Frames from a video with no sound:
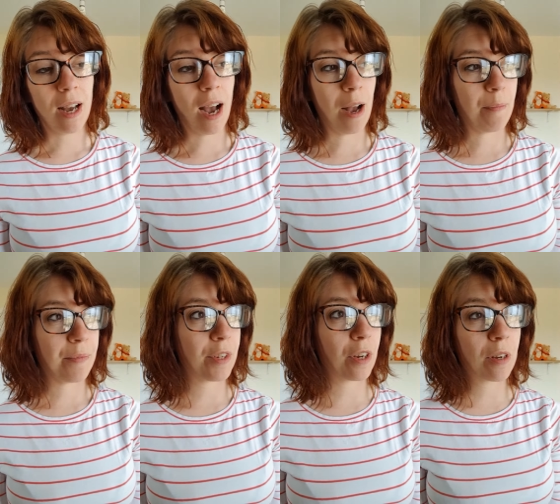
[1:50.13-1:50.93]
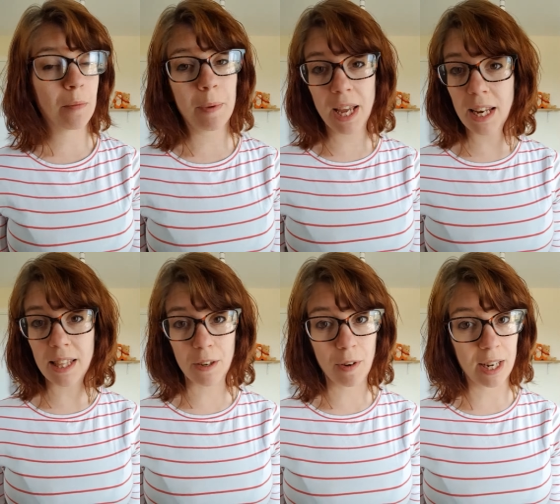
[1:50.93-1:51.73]
Um, so it can be
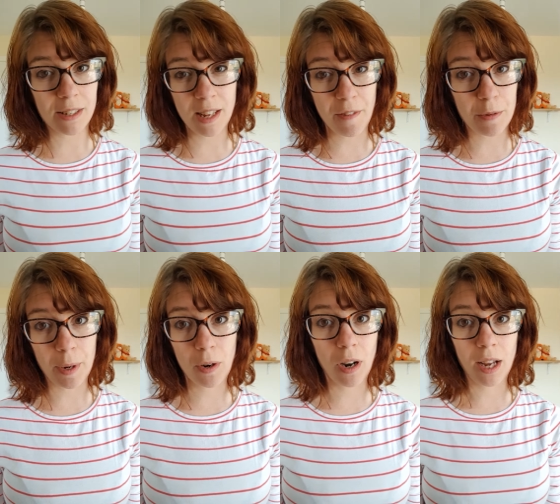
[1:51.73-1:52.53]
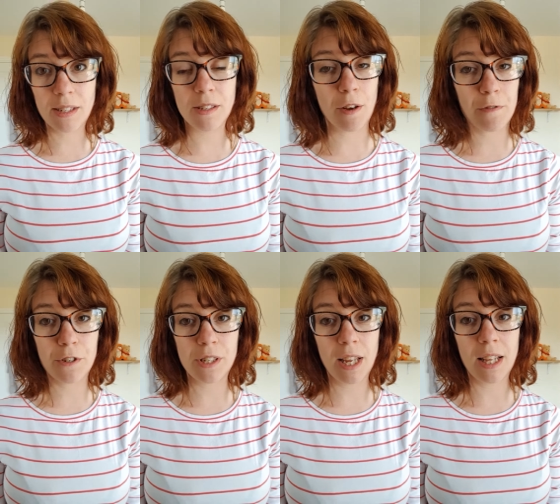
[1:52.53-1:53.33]
anything really, it doesn't have to be online stuff,
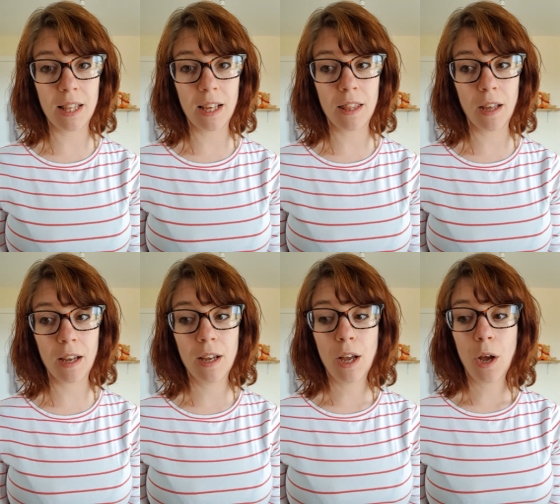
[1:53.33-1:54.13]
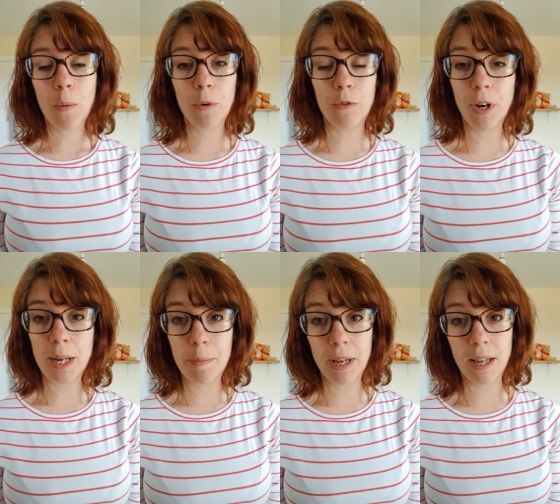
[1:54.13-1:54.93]
just anything that would
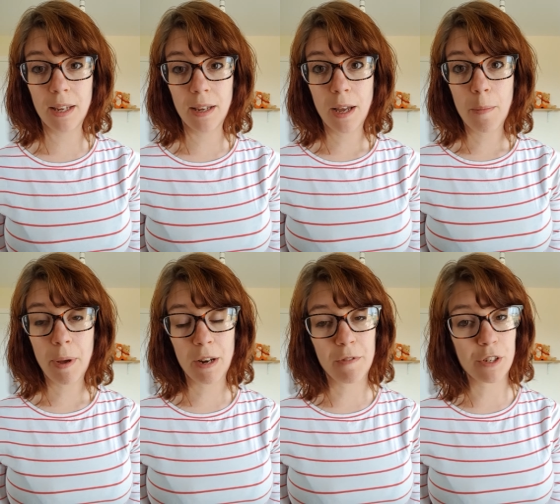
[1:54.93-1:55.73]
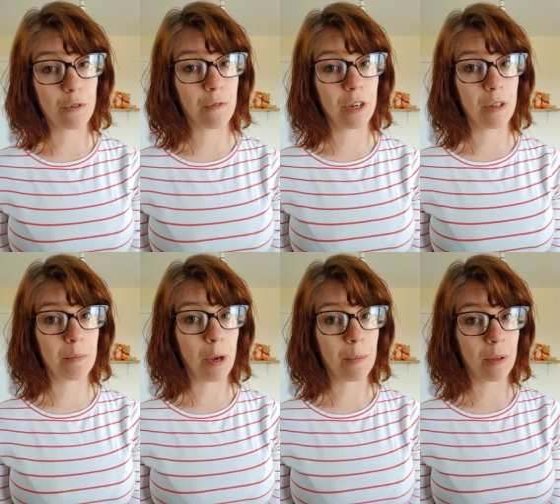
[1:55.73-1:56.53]
really be beneficial for you at the
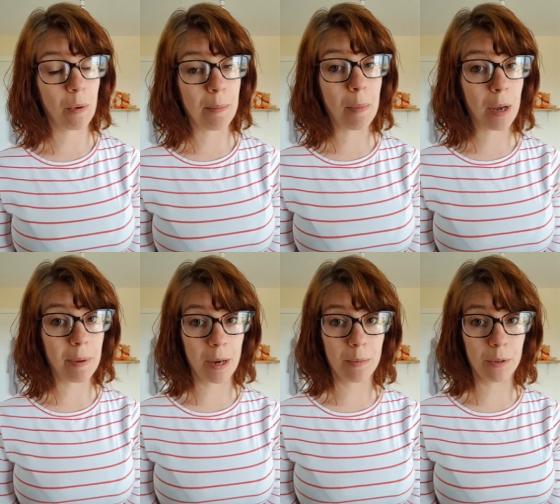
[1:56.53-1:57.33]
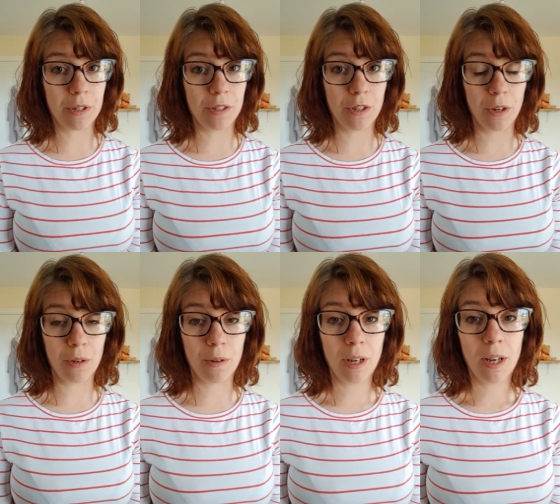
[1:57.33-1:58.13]
moment that we might be able to
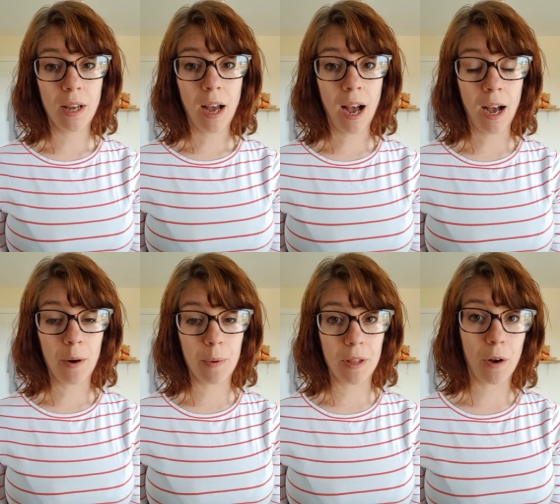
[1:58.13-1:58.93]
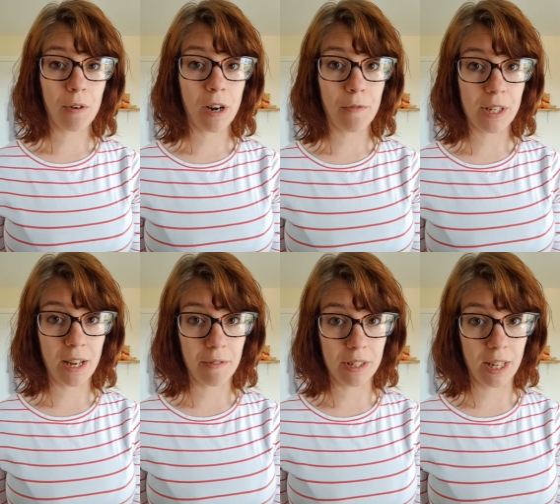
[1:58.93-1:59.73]
do uh, with our Recovery
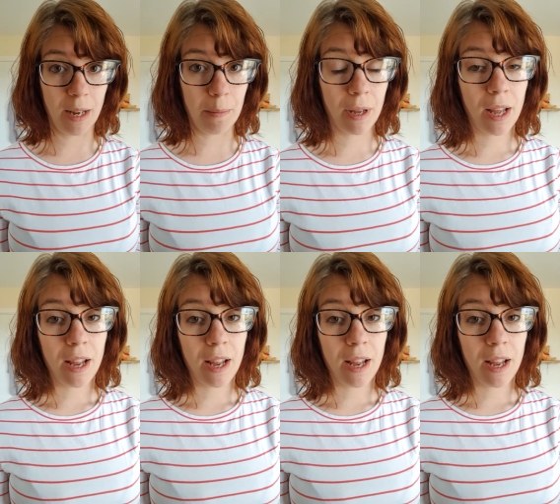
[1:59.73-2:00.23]
Devon team.